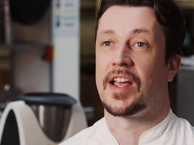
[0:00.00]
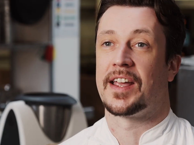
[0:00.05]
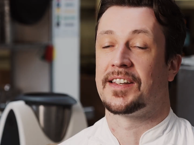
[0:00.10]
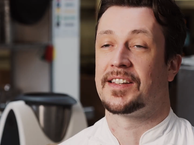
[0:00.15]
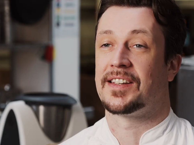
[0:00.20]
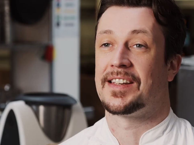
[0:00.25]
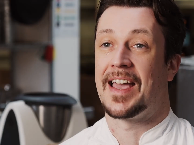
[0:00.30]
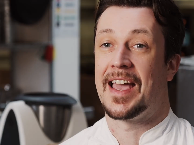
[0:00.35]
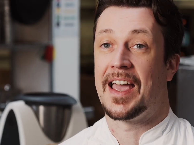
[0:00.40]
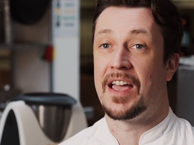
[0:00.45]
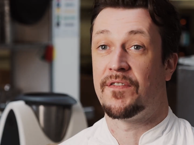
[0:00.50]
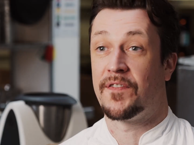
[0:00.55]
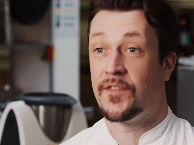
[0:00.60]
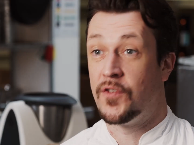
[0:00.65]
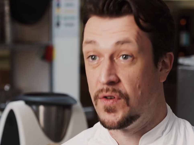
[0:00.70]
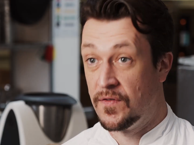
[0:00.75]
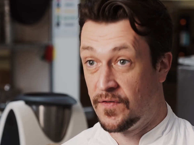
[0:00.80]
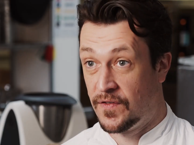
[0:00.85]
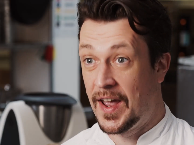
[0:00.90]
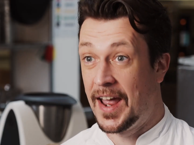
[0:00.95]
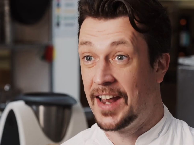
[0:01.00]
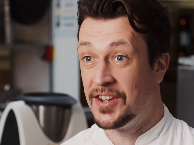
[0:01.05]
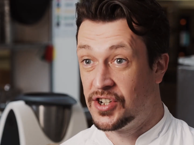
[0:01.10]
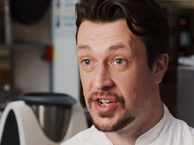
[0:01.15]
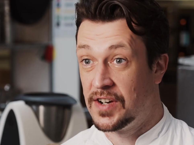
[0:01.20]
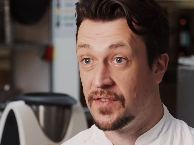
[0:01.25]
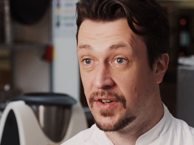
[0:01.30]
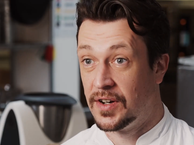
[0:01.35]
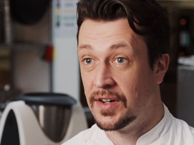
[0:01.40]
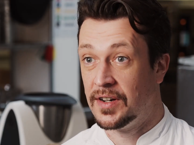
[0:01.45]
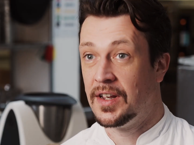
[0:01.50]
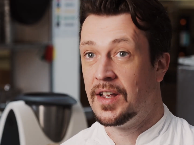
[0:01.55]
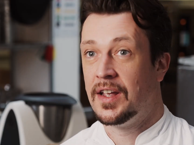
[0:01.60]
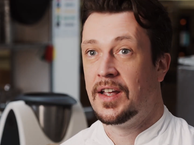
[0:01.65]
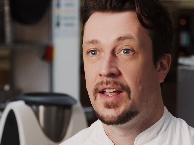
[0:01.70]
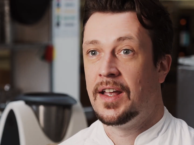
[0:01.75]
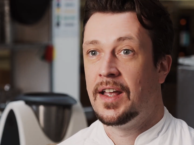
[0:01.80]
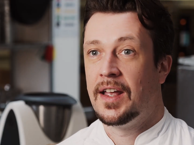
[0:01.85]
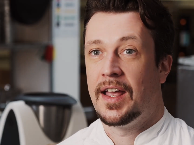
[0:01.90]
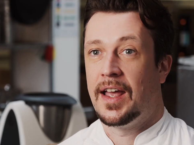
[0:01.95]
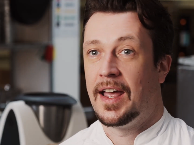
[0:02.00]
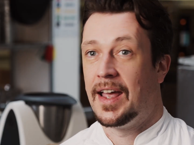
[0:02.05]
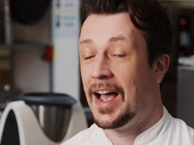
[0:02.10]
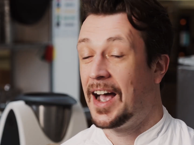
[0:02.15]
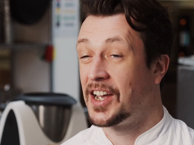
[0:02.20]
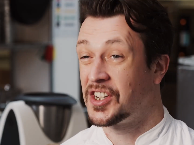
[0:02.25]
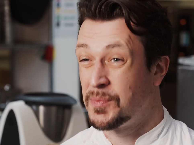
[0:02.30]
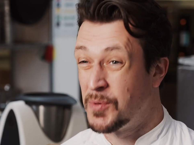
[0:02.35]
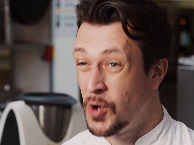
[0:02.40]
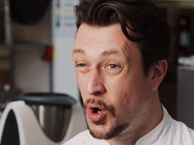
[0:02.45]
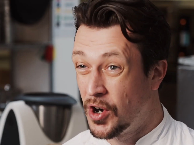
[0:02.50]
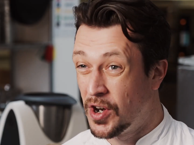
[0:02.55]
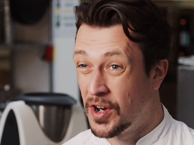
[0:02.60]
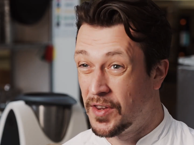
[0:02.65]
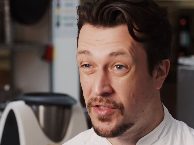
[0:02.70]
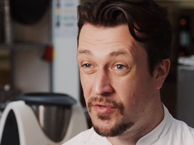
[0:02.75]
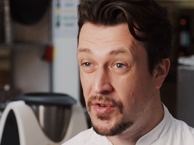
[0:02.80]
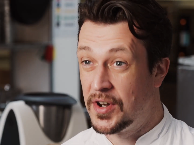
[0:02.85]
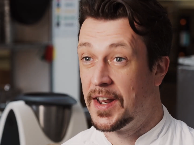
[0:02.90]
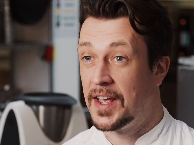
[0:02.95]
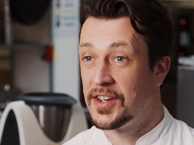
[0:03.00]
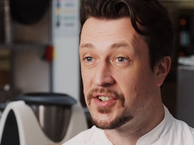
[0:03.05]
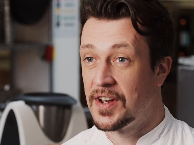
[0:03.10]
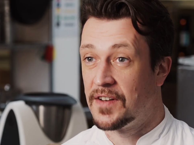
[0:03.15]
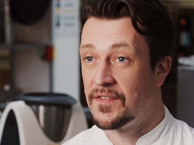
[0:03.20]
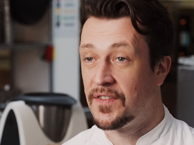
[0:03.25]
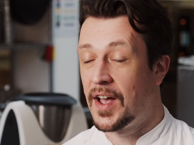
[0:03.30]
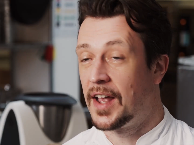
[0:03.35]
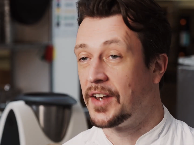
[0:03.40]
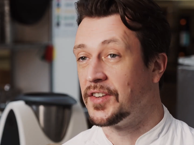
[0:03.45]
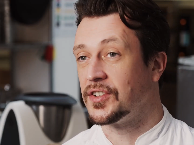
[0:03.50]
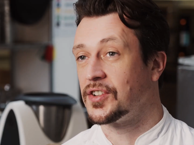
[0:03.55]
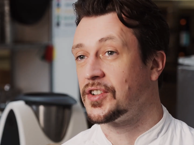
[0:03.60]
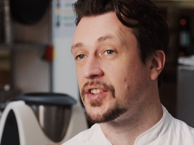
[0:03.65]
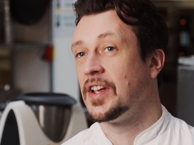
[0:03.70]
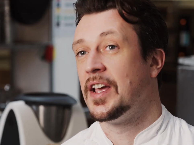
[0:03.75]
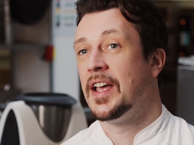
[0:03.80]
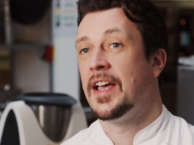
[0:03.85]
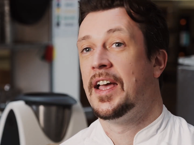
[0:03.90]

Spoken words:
like fruit and veg even. It has to be ordered 3 days in advance.